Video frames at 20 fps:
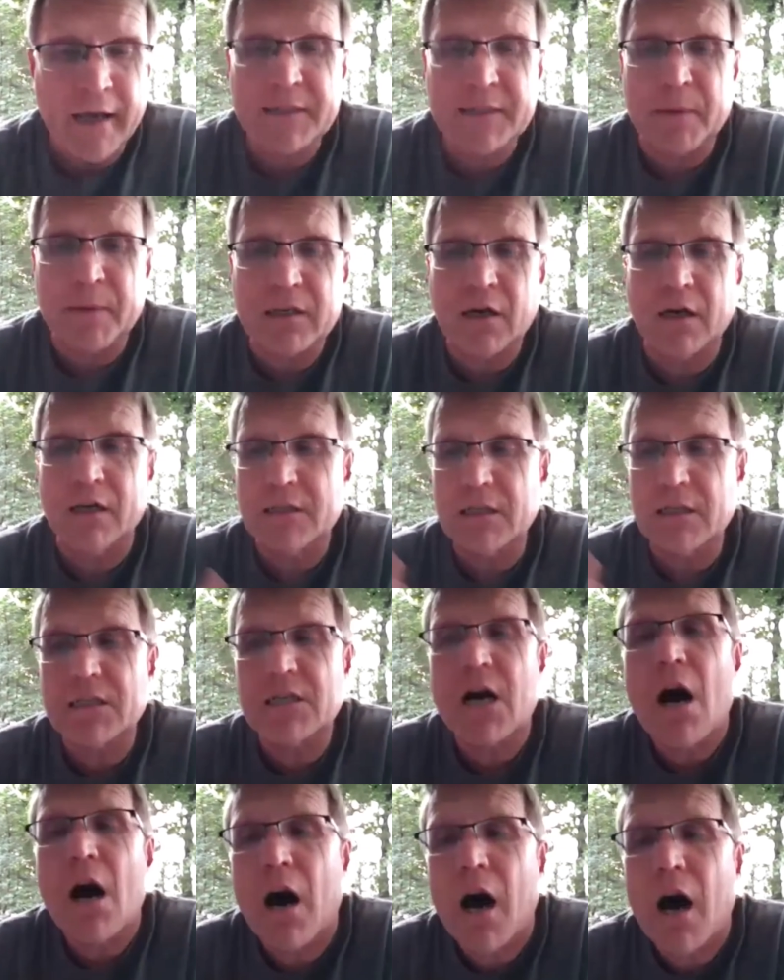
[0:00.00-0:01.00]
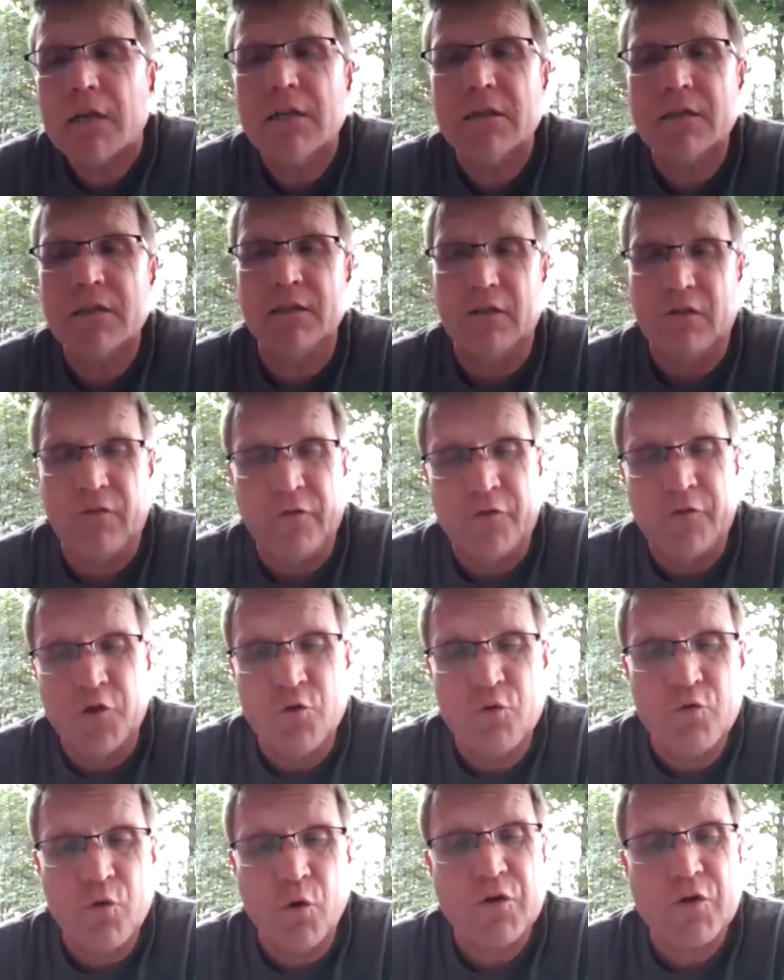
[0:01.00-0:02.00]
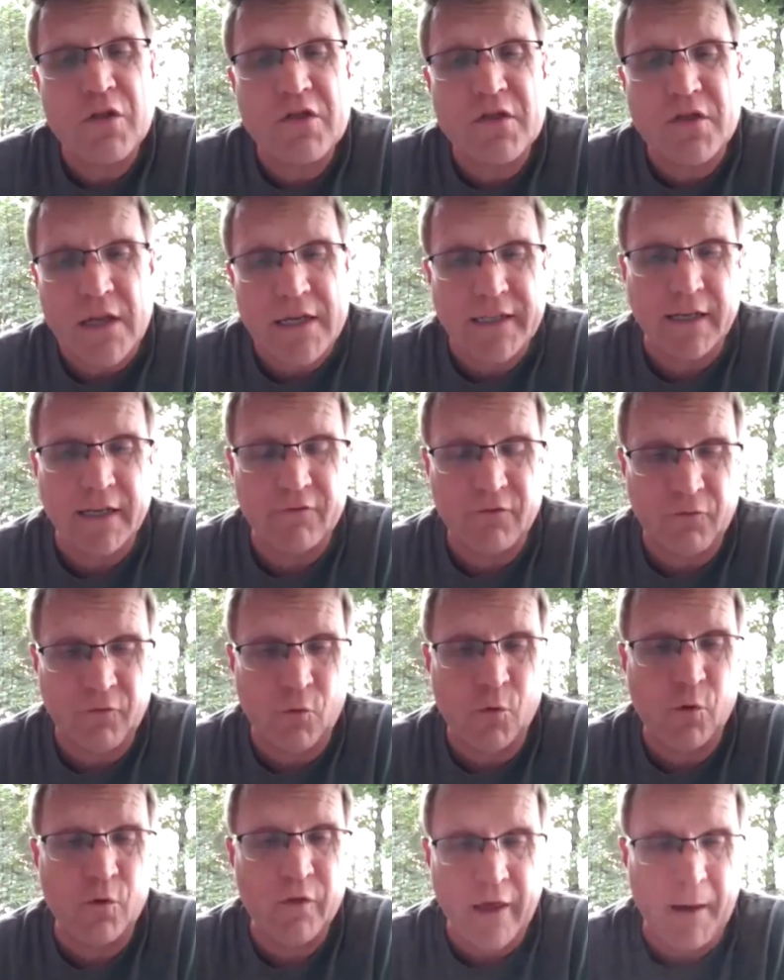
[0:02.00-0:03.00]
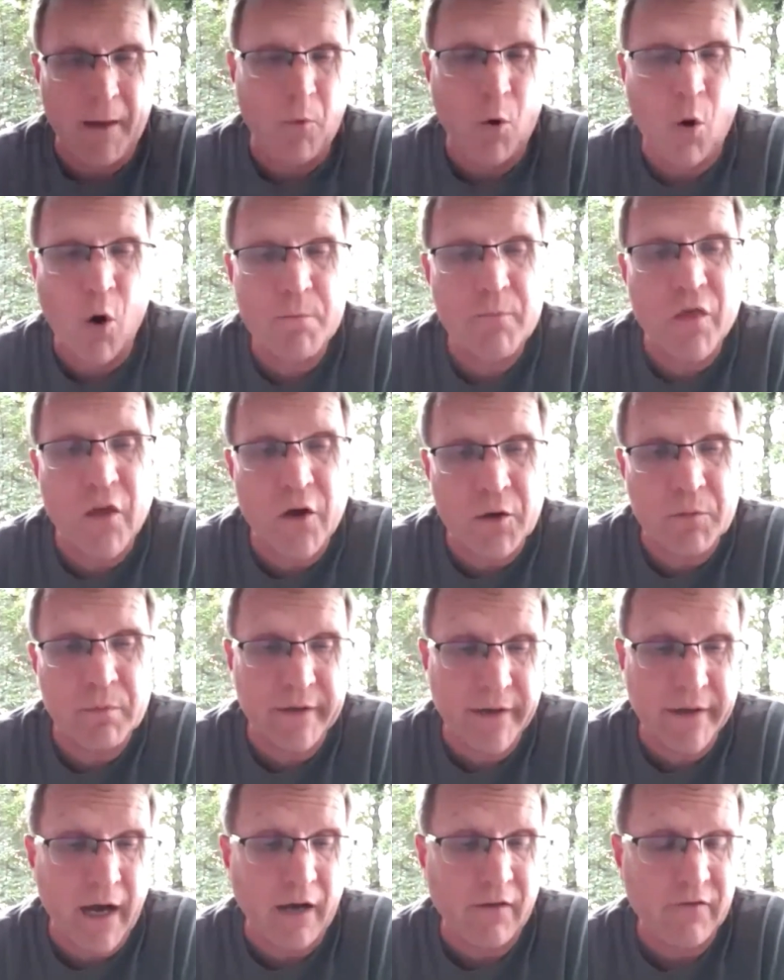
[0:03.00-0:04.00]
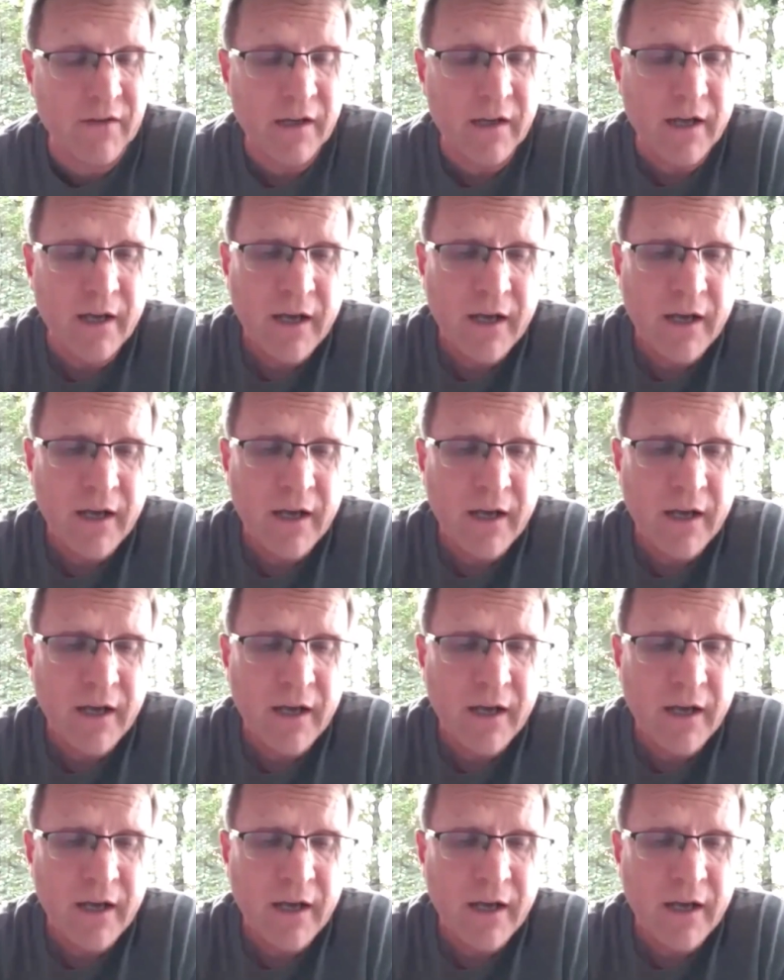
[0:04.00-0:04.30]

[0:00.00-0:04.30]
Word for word: it's because it's cognitive. You are thinking for them on their behalf.